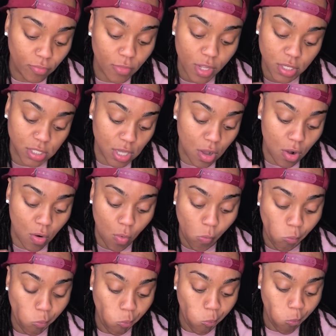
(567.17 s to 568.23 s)
So
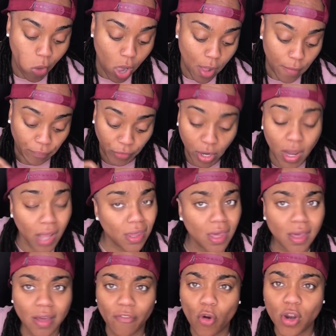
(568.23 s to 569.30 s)
they're like,
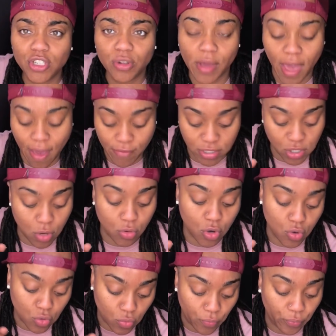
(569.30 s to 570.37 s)
yeah, of course you can have it. So
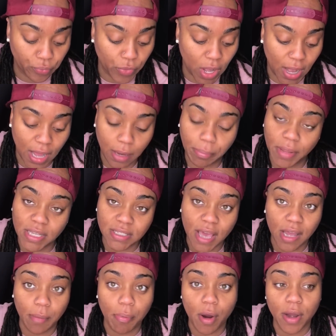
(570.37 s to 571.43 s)
cool. I got a place that
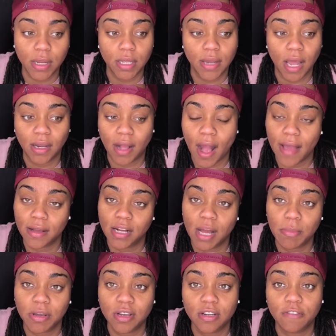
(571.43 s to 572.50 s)
had a party. Now the guy can come
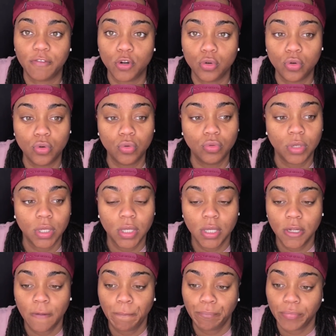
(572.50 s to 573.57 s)
and cook food.
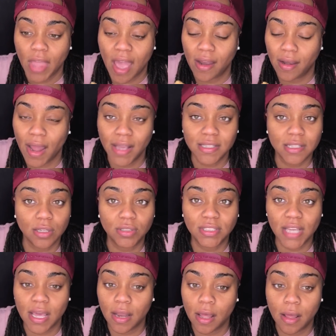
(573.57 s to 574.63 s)
Had a nice little
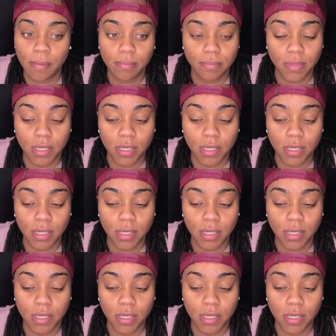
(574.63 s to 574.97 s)
setup.